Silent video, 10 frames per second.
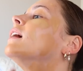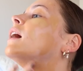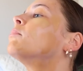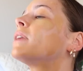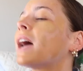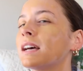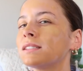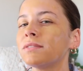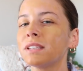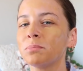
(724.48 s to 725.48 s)
um but it
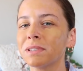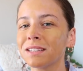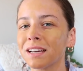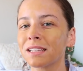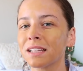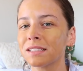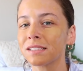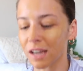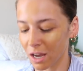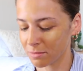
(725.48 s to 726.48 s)
hasn't really been like that
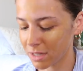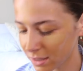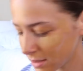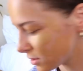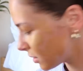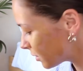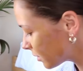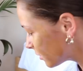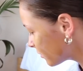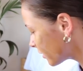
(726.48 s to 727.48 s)
this time and it's so
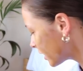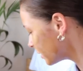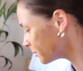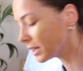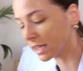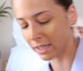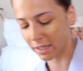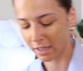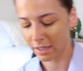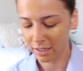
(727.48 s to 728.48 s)
freaking weird